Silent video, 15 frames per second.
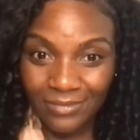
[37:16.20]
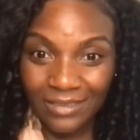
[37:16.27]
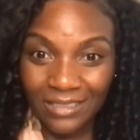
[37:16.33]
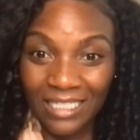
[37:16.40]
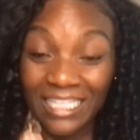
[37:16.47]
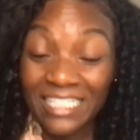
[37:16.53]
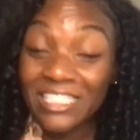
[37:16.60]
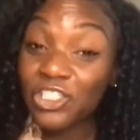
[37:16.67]

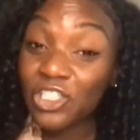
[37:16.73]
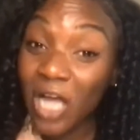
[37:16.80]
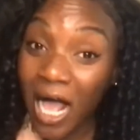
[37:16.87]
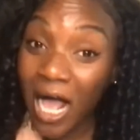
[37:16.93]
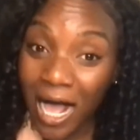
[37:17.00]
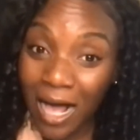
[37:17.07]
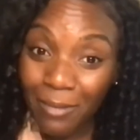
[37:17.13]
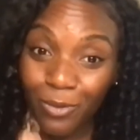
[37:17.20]
Its
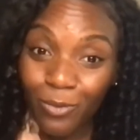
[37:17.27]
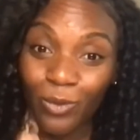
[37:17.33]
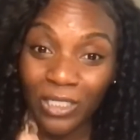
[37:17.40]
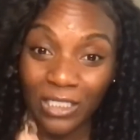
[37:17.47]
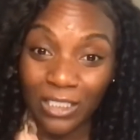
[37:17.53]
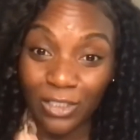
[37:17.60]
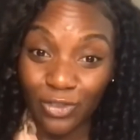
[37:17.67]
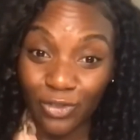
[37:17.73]
job
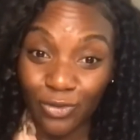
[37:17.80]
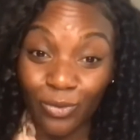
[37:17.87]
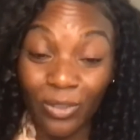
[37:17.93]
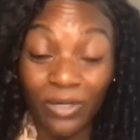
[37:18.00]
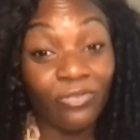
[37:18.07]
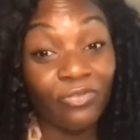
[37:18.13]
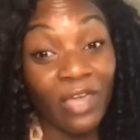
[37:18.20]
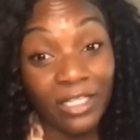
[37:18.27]
was to
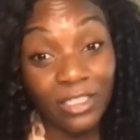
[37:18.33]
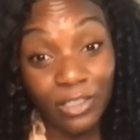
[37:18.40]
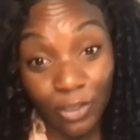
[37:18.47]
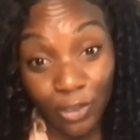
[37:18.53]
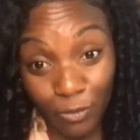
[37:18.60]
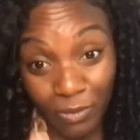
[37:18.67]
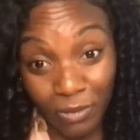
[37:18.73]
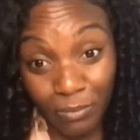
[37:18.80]
infect a
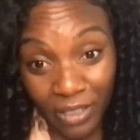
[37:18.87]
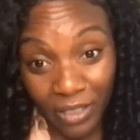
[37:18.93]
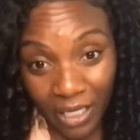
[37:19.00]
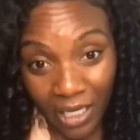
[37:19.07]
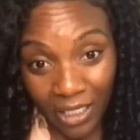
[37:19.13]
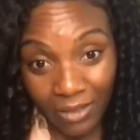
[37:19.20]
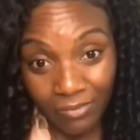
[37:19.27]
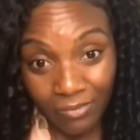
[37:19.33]
human
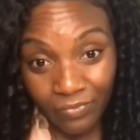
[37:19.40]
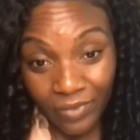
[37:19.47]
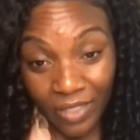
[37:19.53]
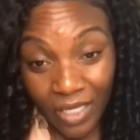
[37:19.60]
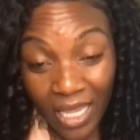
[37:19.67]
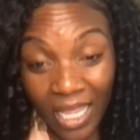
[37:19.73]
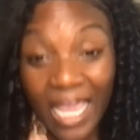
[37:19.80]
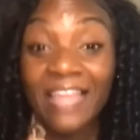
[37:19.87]
being
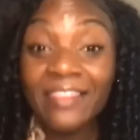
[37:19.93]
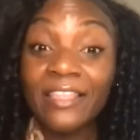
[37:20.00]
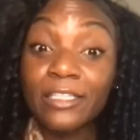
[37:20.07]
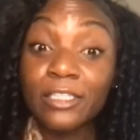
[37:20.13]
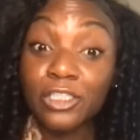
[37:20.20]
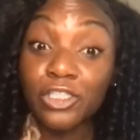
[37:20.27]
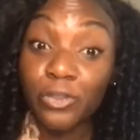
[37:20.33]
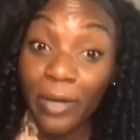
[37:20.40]
and then
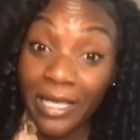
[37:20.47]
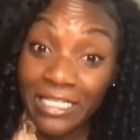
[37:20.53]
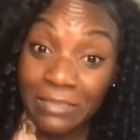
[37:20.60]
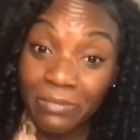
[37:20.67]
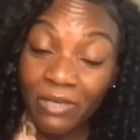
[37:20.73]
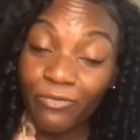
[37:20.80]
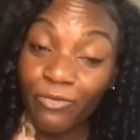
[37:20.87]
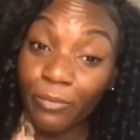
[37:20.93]
to
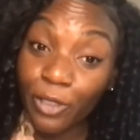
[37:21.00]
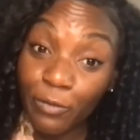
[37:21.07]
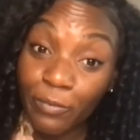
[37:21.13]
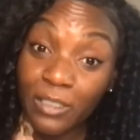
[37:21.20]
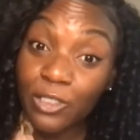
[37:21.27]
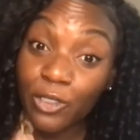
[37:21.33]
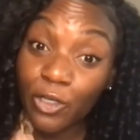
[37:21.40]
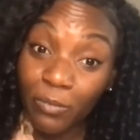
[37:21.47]
transmit from human
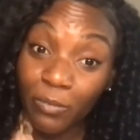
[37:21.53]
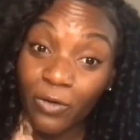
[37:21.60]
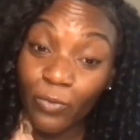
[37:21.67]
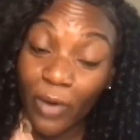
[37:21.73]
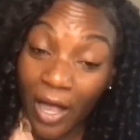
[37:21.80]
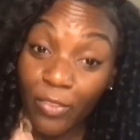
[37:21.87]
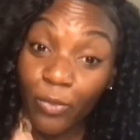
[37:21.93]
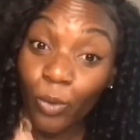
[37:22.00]
to human
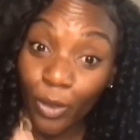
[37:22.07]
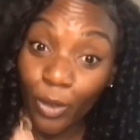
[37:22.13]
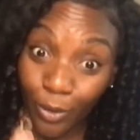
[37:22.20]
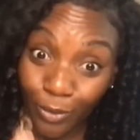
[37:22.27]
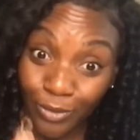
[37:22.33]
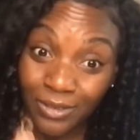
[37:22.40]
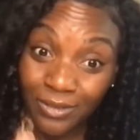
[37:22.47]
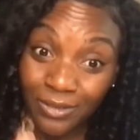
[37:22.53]
around the
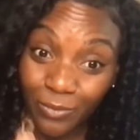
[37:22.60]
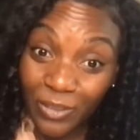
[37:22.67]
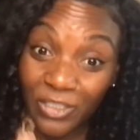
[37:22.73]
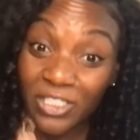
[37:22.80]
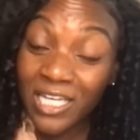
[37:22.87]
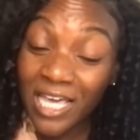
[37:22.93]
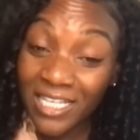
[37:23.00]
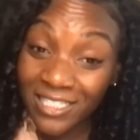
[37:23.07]
world, which
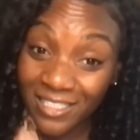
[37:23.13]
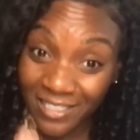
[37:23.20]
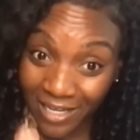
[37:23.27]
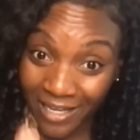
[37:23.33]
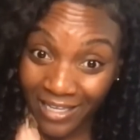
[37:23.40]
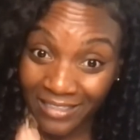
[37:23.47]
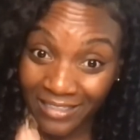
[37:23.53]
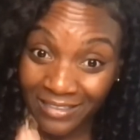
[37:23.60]
it has
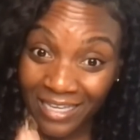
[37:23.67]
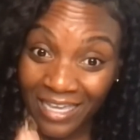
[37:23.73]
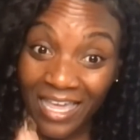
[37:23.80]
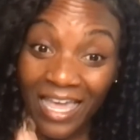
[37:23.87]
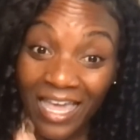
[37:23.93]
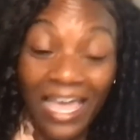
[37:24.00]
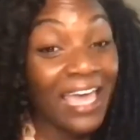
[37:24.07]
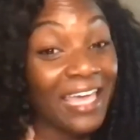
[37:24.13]
done.
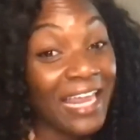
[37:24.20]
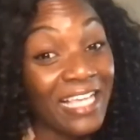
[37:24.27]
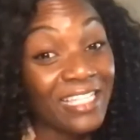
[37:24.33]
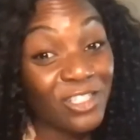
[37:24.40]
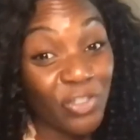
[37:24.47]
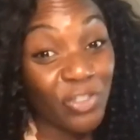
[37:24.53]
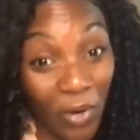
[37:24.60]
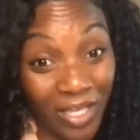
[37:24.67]
And as
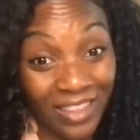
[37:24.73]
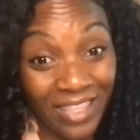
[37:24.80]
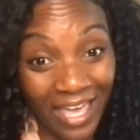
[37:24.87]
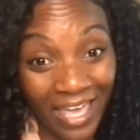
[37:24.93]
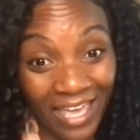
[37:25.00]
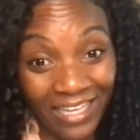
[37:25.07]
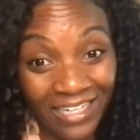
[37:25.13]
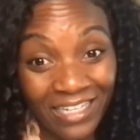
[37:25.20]
doing
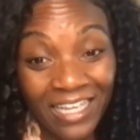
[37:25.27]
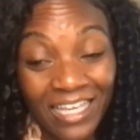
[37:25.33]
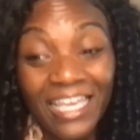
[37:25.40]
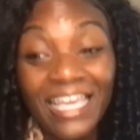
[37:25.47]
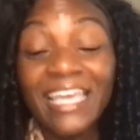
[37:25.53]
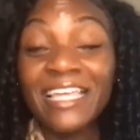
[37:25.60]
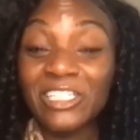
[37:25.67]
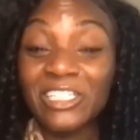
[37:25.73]
that,
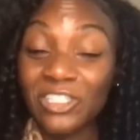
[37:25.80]
it